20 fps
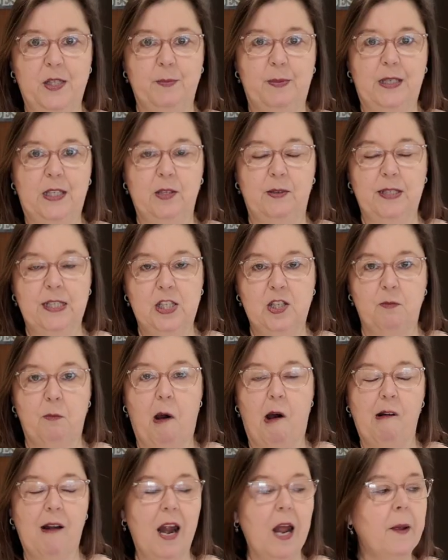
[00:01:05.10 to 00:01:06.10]
to be doing
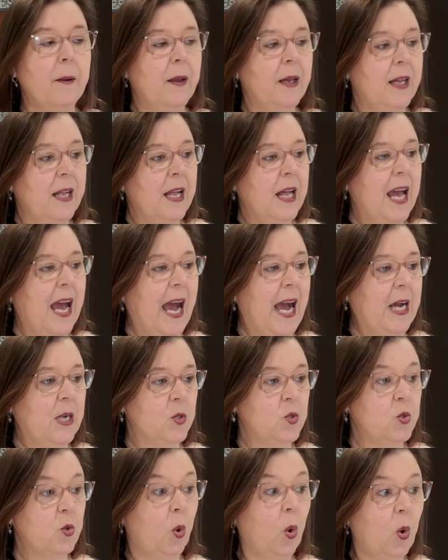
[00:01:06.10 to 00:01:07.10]
tomorrow.
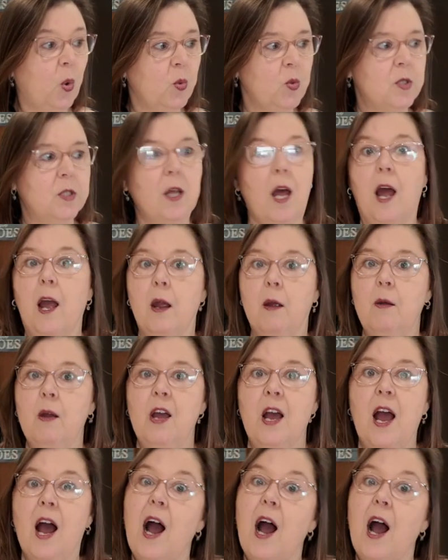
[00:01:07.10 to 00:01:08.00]
And also